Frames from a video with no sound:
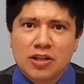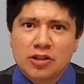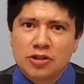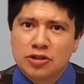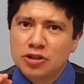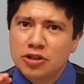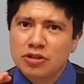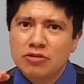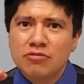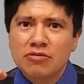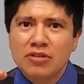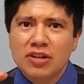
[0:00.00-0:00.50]

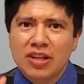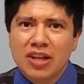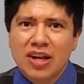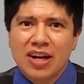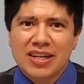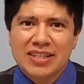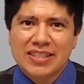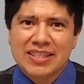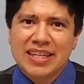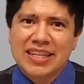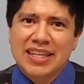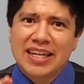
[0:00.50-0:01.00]
June
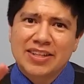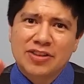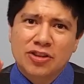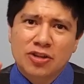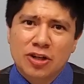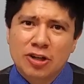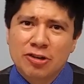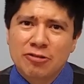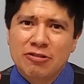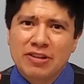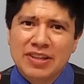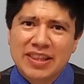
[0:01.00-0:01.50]
clocks in at
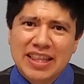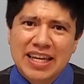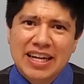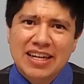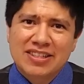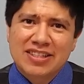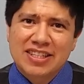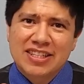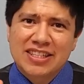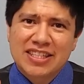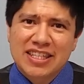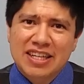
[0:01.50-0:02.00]

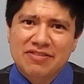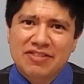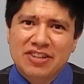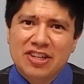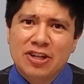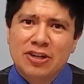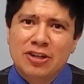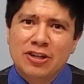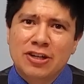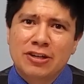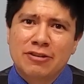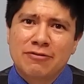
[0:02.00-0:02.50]

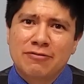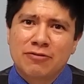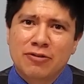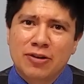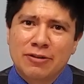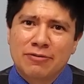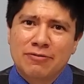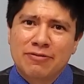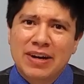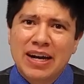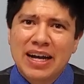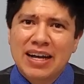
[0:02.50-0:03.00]

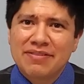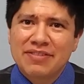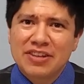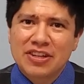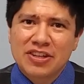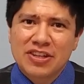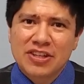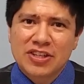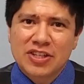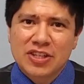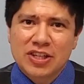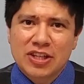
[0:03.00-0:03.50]
31,745
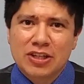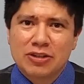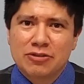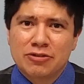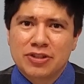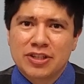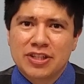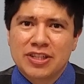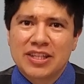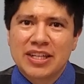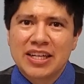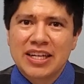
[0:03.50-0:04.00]
units
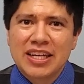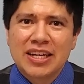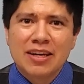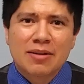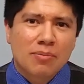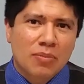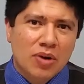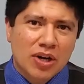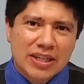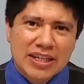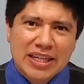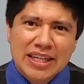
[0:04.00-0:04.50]
closing,
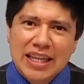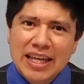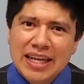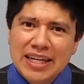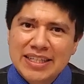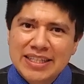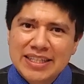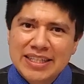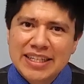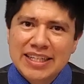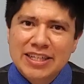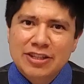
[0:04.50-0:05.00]
marking
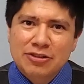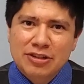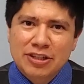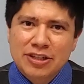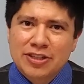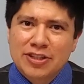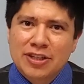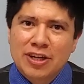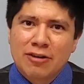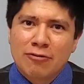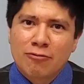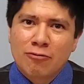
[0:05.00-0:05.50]
a
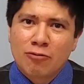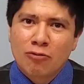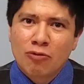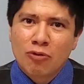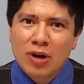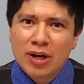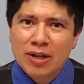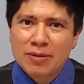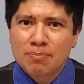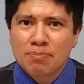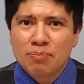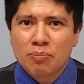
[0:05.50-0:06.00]
decrease of
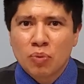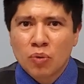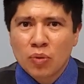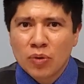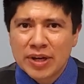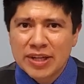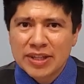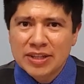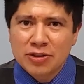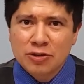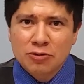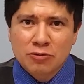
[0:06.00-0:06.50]

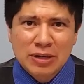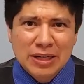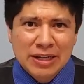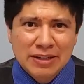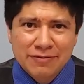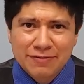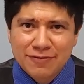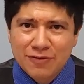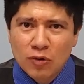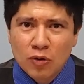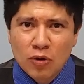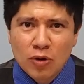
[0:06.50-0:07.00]

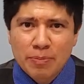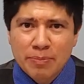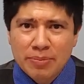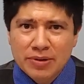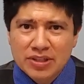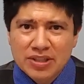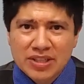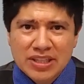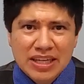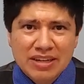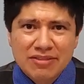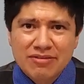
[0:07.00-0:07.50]

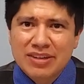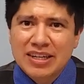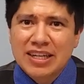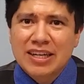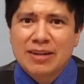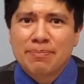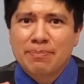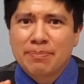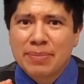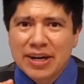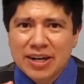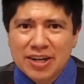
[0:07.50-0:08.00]
1.34% when
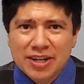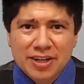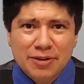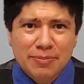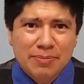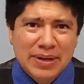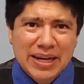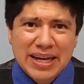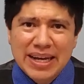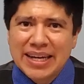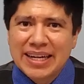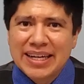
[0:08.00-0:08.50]
compared to
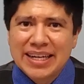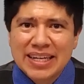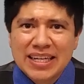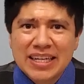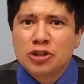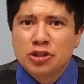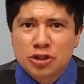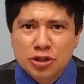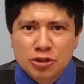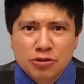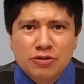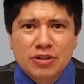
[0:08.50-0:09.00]
May.
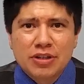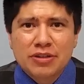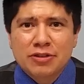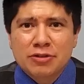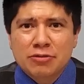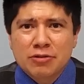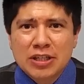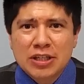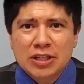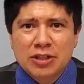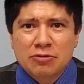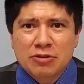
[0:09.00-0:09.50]
June of
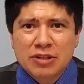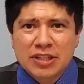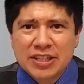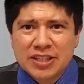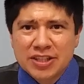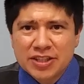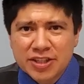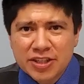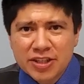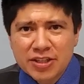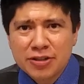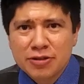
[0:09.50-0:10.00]

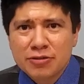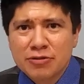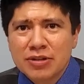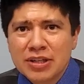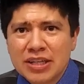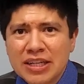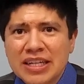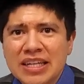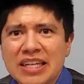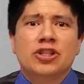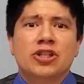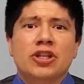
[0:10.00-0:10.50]

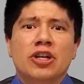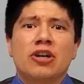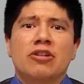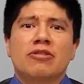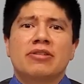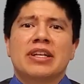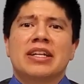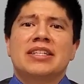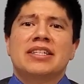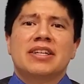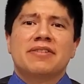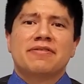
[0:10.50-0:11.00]
2022
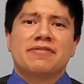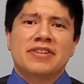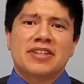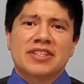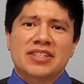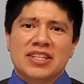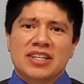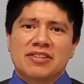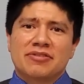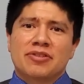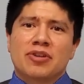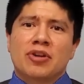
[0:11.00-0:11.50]
showed a
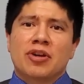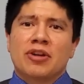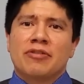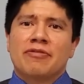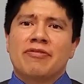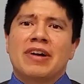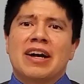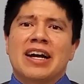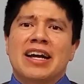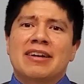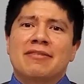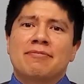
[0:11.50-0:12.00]
difference of
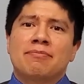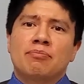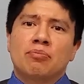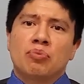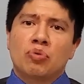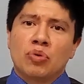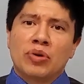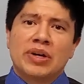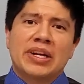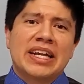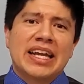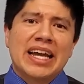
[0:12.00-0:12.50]

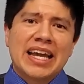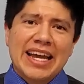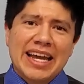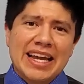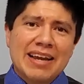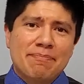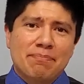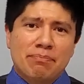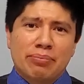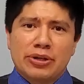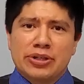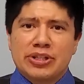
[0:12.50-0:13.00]

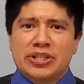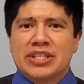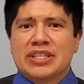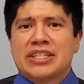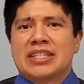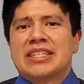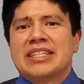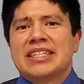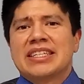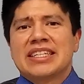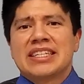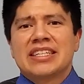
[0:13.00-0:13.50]

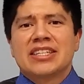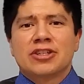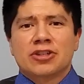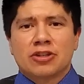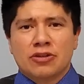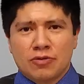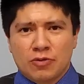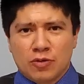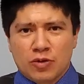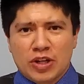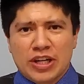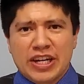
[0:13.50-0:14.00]
35.8% year
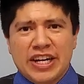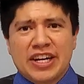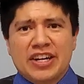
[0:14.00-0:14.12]
over